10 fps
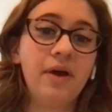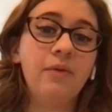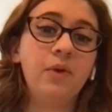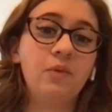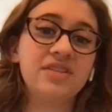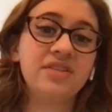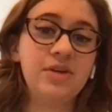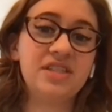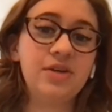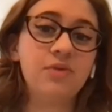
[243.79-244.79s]
and we want to
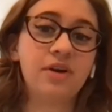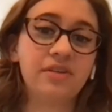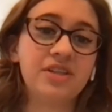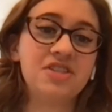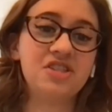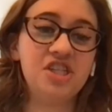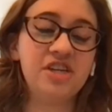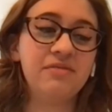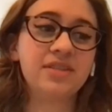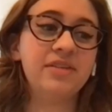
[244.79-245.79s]
see you earn this
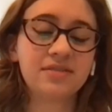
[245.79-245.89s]
achievement.